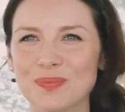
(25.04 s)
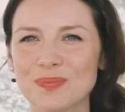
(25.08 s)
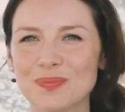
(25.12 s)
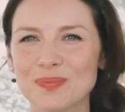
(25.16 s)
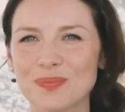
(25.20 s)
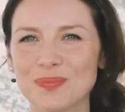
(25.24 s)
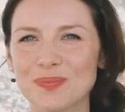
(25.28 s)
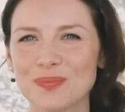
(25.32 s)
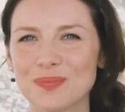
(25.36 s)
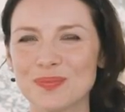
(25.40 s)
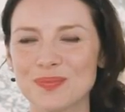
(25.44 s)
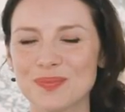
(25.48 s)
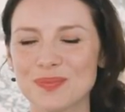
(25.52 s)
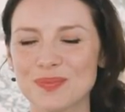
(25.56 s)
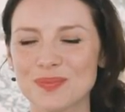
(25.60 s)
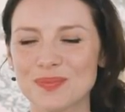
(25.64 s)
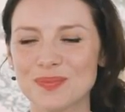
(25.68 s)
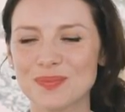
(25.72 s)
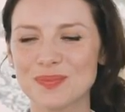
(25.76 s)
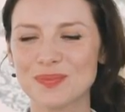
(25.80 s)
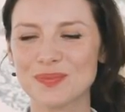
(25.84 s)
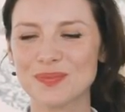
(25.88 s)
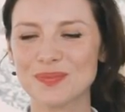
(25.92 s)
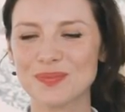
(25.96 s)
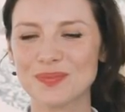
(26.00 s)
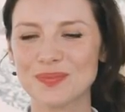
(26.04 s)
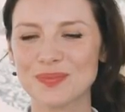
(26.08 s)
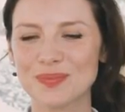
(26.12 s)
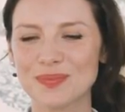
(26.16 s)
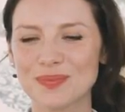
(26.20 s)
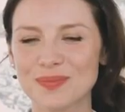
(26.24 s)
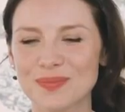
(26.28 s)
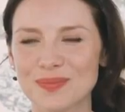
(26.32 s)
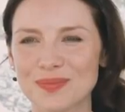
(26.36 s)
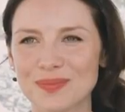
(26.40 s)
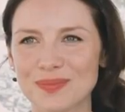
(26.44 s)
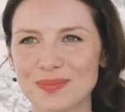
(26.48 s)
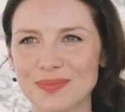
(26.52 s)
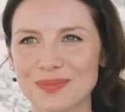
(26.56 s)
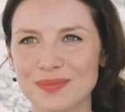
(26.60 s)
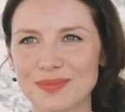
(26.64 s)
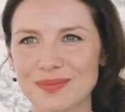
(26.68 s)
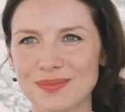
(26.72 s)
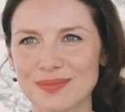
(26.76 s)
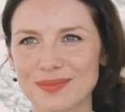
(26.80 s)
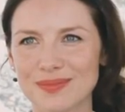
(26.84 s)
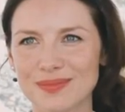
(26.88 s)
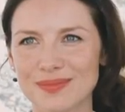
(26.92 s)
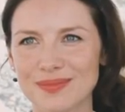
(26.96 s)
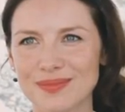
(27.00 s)

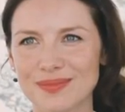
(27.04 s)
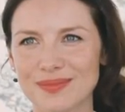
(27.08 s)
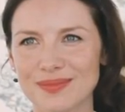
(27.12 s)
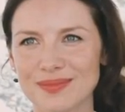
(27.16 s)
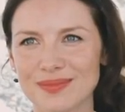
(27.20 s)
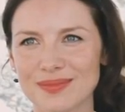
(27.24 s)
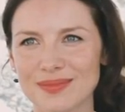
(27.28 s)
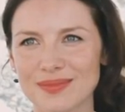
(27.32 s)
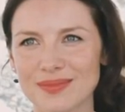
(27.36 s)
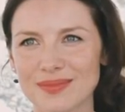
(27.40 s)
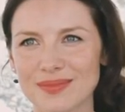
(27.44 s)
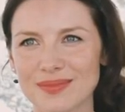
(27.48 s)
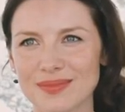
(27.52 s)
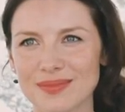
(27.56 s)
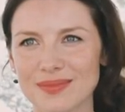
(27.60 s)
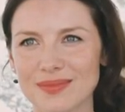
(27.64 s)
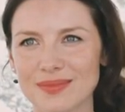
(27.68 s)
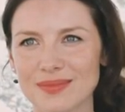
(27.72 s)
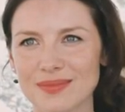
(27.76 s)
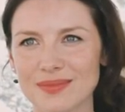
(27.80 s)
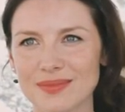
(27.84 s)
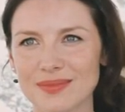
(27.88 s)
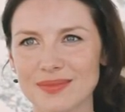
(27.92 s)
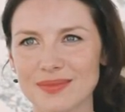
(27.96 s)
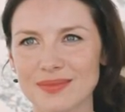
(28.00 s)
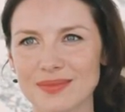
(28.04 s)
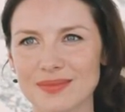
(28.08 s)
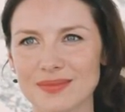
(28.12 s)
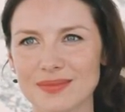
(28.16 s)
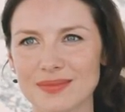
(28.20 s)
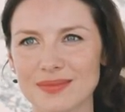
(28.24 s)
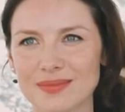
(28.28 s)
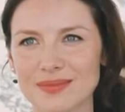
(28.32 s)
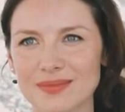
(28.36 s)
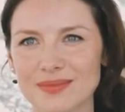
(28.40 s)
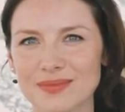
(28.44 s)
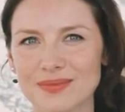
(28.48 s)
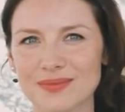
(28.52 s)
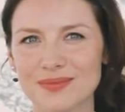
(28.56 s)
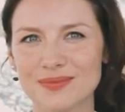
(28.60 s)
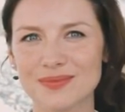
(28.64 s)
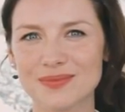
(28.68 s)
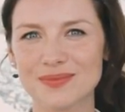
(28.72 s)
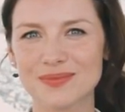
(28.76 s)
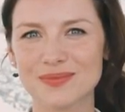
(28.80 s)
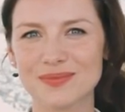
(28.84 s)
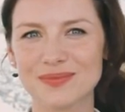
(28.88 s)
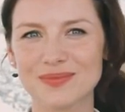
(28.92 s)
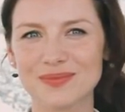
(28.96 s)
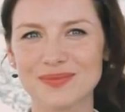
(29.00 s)

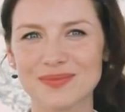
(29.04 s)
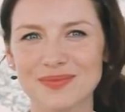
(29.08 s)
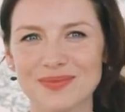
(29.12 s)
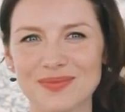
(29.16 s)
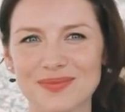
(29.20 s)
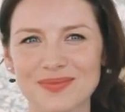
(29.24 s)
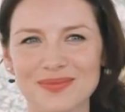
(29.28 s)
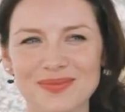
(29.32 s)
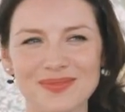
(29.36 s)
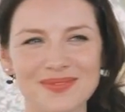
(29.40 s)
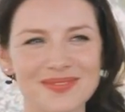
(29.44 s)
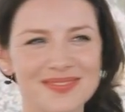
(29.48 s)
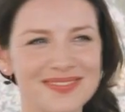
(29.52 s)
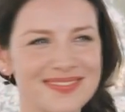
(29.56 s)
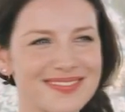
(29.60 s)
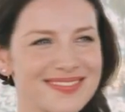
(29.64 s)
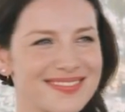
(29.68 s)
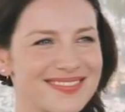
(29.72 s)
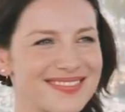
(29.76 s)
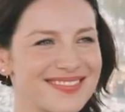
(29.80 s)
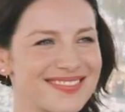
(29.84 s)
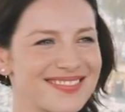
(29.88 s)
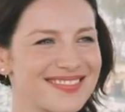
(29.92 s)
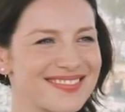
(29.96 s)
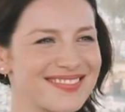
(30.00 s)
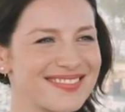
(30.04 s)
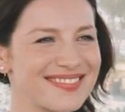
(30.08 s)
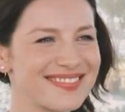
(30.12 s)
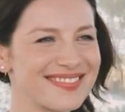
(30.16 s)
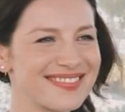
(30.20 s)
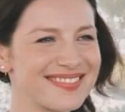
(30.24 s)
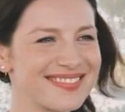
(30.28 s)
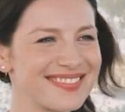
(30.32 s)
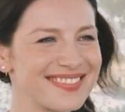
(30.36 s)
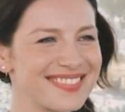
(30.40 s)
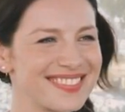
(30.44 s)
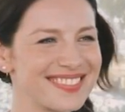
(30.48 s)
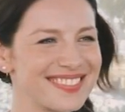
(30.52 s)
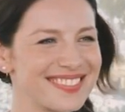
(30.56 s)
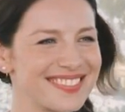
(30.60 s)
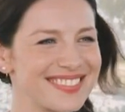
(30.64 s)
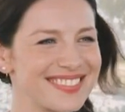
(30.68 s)
(silent)